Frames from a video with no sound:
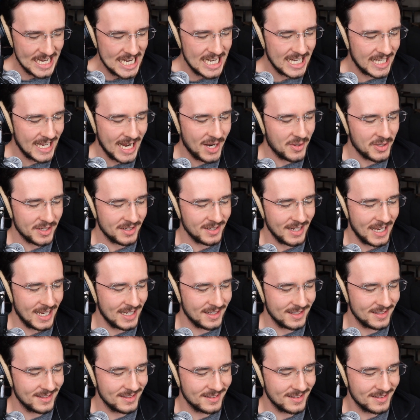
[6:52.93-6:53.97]
eating out
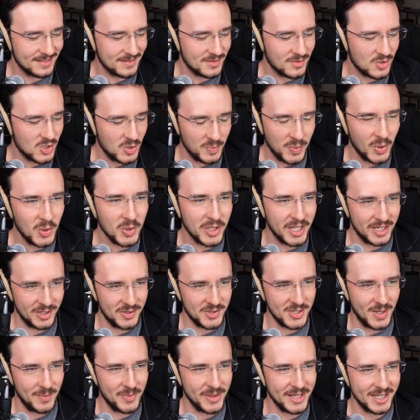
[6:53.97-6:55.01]
at Chipotle or
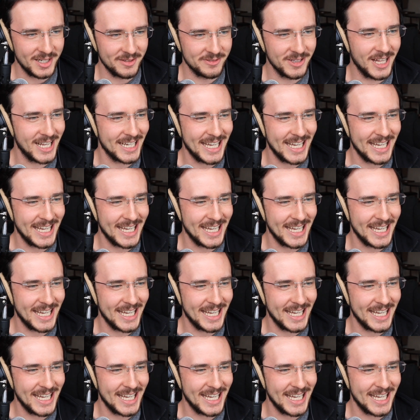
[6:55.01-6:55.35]
something, of